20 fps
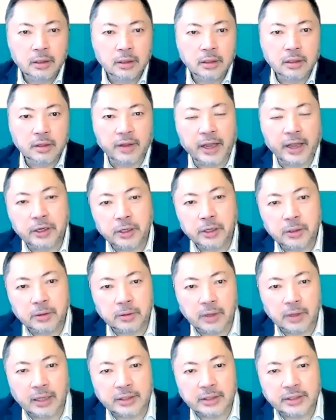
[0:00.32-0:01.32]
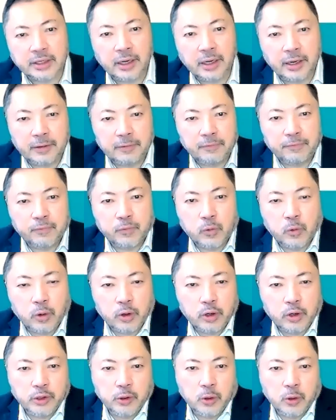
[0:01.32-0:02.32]
Thank you, Auntie Lynn, for
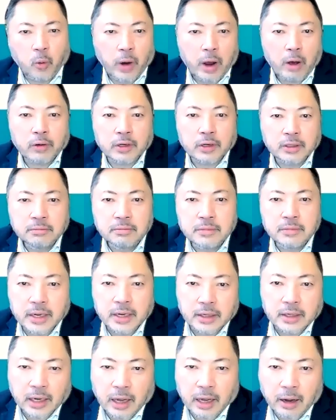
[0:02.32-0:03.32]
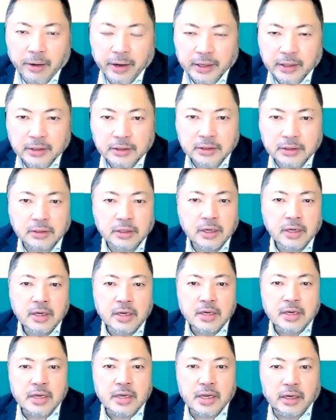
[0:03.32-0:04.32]
your welcome and allowing us
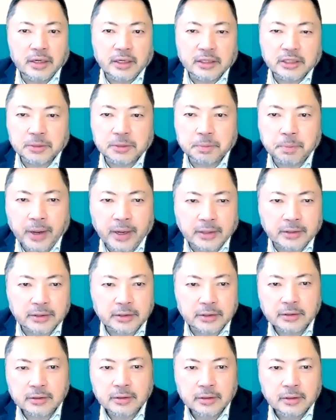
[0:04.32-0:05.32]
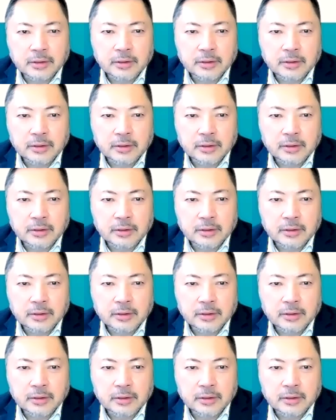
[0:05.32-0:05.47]
in this space.